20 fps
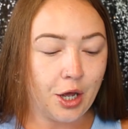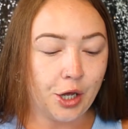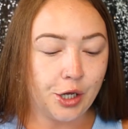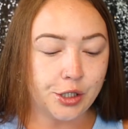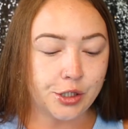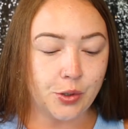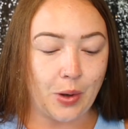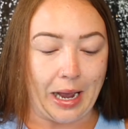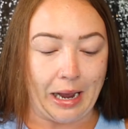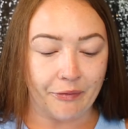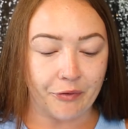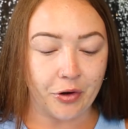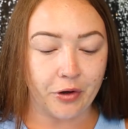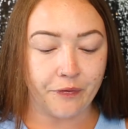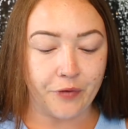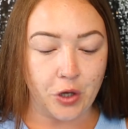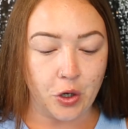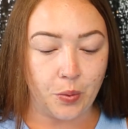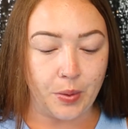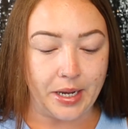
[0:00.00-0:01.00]
So after a
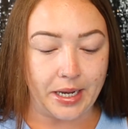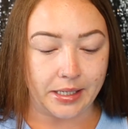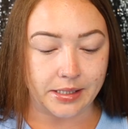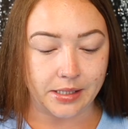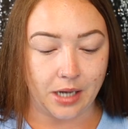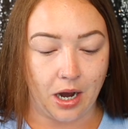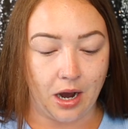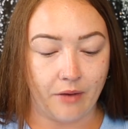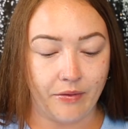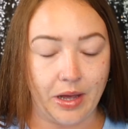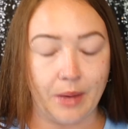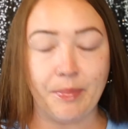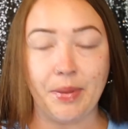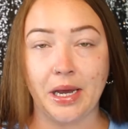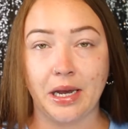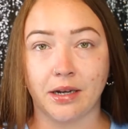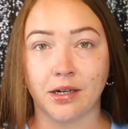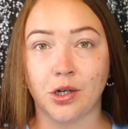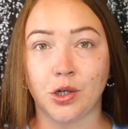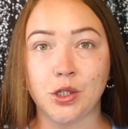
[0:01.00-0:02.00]
few weeks of it
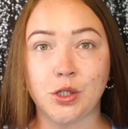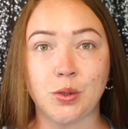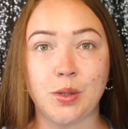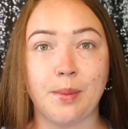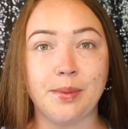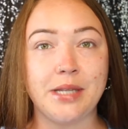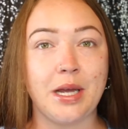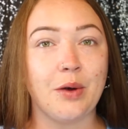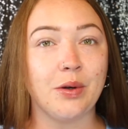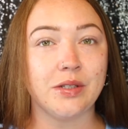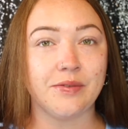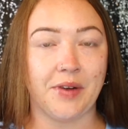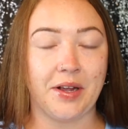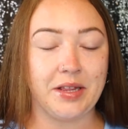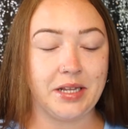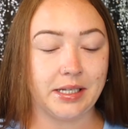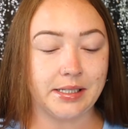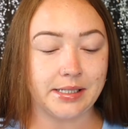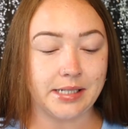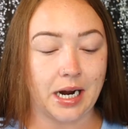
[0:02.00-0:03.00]
being on Ulta's website, it was
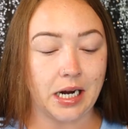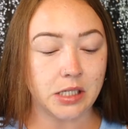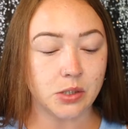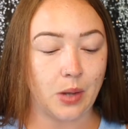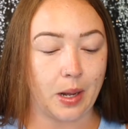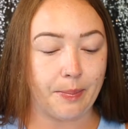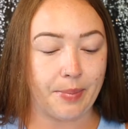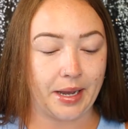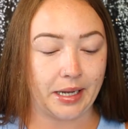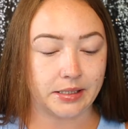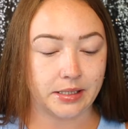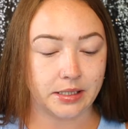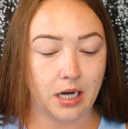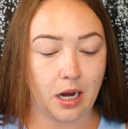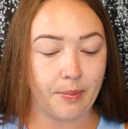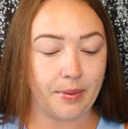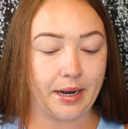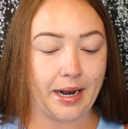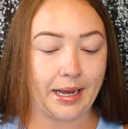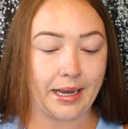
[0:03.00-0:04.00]
finally in stock, so I picked it
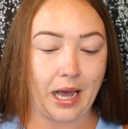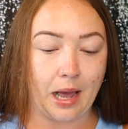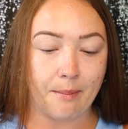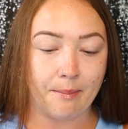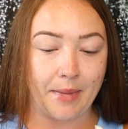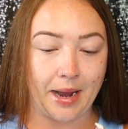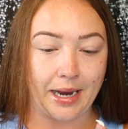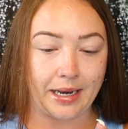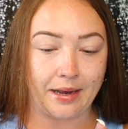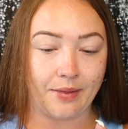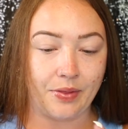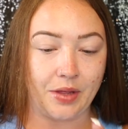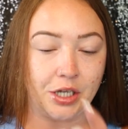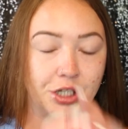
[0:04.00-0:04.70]
up and I got mine in the